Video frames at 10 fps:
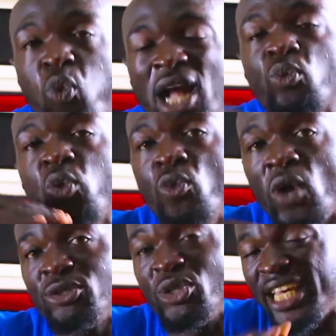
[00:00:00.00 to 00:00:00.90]
what we
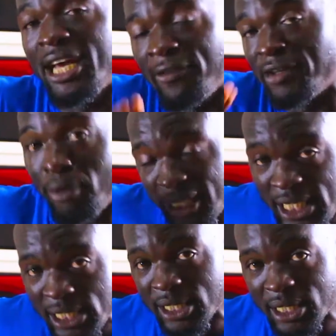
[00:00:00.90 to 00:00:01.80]
want to take out of the
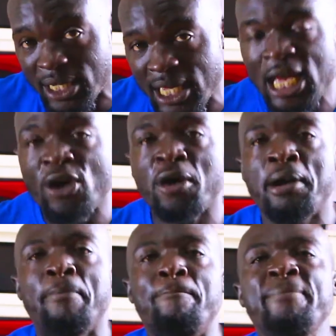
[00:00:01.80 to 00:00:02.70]
body,
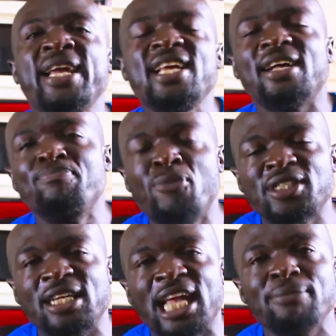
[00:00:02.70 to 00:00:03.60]
most
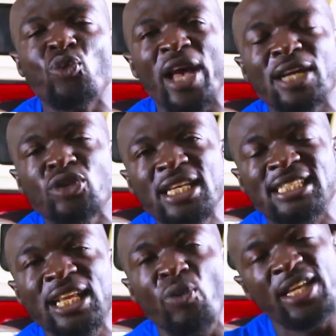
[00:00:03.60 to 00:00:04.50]
of the times we're actually
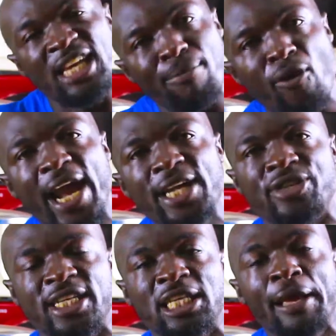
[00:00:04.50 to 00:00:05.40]
dealing with
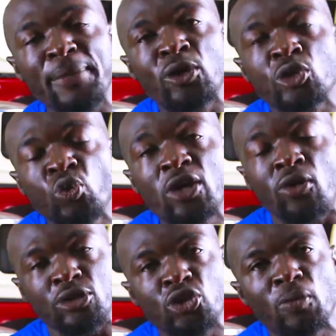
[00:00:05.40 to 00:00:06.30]
carbohydrates, because we
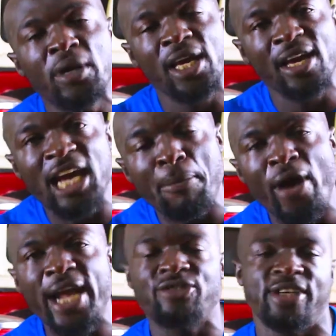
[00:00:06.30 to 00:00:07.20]
consume
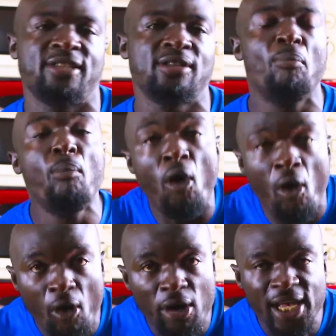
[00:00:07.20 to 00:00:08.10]
carbohydrates
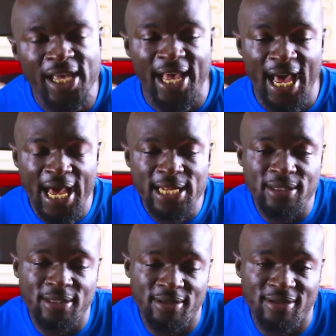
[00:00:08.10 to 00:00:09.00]
more.
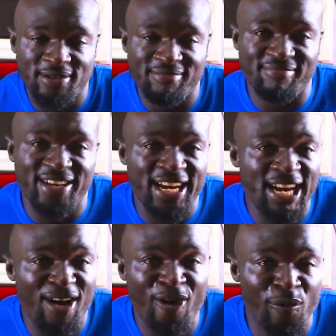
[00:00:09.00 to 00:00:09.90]
And in
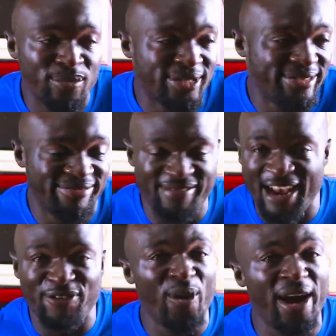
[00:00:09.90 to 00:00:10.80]
our homes,
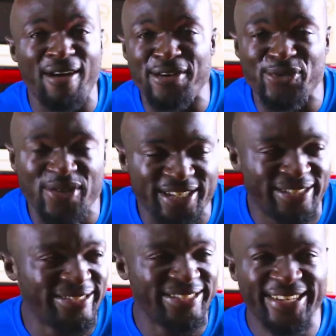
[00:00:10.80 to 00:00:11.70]
everywhere around the
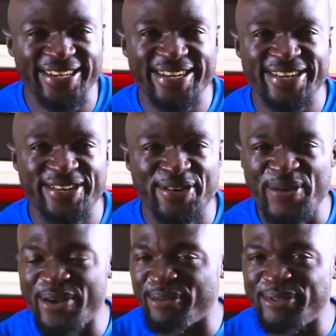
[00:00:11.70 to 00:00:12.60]
world,
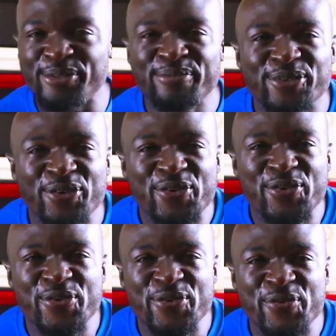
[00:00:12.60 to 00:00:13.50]
we consume so
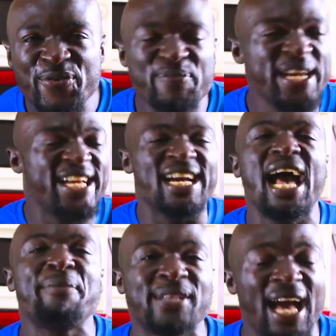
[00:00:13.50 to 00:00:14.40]
many
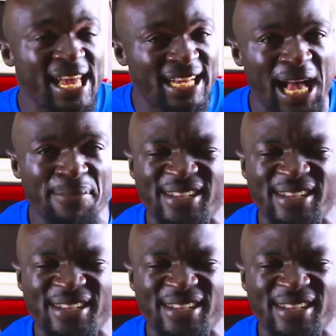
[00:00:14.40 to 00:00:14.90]
carbs, high carbs,